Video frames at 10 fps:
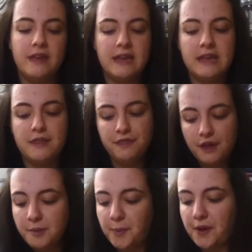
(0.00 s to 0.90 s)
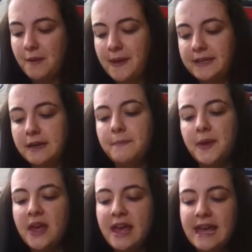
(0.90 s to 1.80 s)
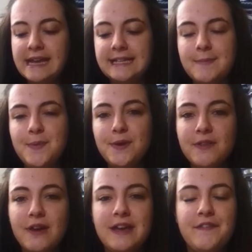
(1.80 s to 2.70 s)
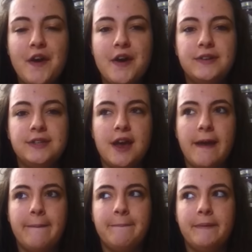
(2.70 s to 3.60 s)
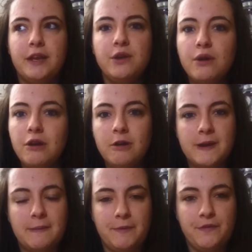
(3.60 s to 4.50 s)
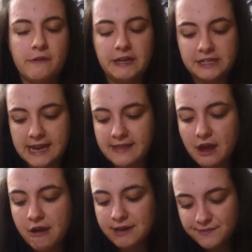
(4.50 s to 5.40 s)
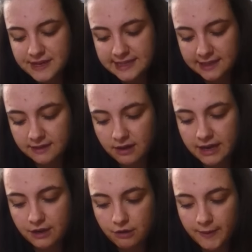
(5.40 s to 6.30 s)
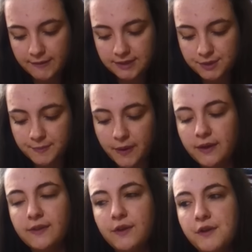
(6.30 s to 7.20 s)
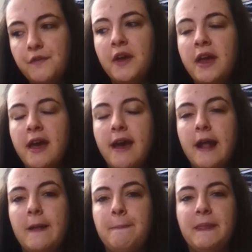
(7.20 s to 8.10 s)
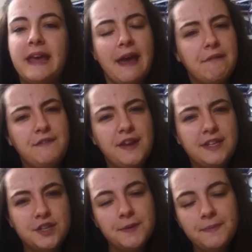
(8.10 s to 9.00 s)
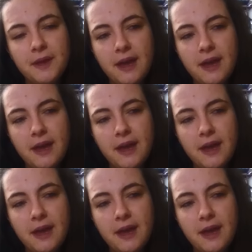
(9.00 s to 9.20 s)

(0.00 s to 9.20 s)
The third book I picked up is a book that I have heard not a lot about before actually. The only reason I knew about it was because of Carrie Fletcher.